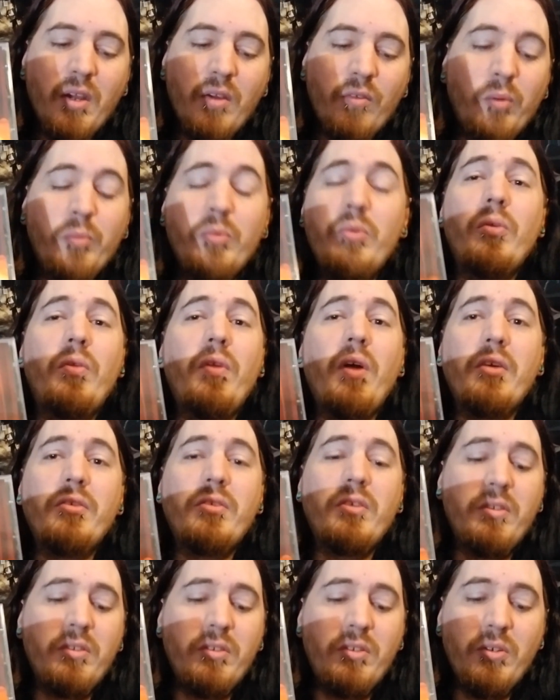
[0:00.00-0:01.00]
from
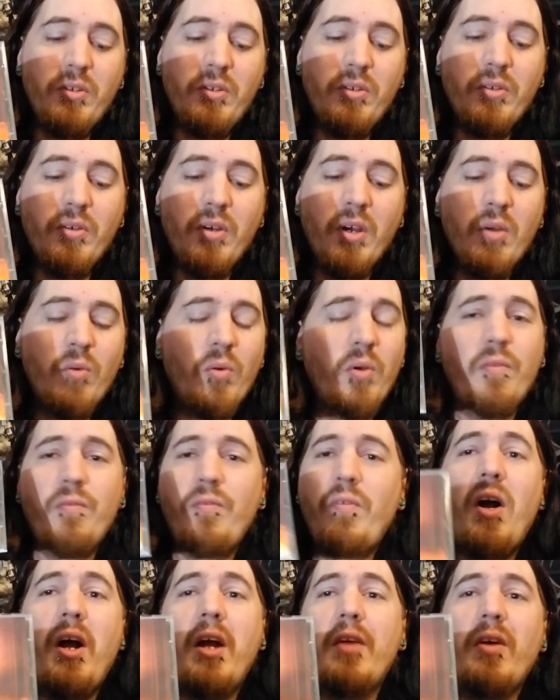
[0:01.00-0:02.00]
2002 with
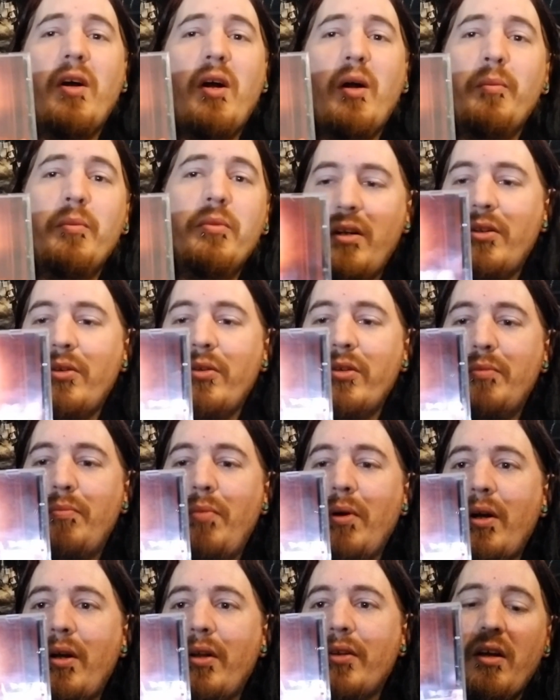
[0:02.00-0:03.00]
5 albums under his
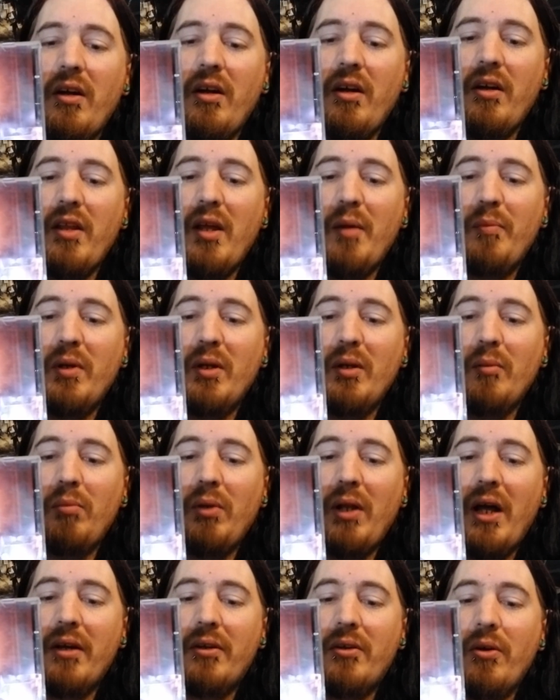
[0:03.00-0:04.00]
belt, that being
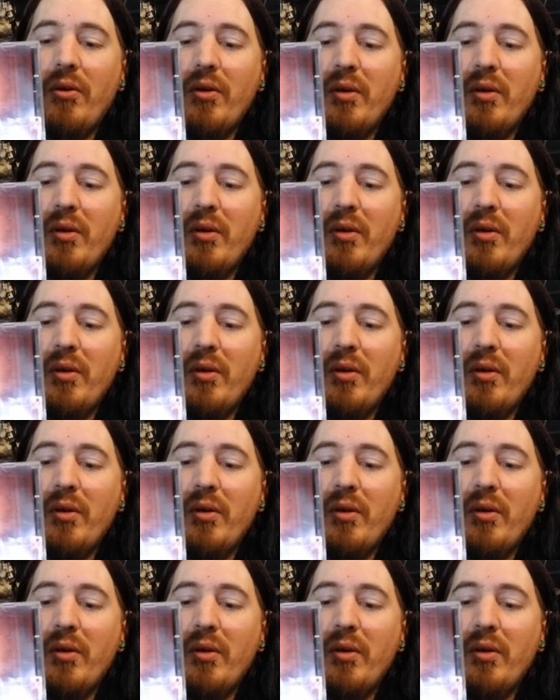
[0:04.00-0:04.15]
Black Goat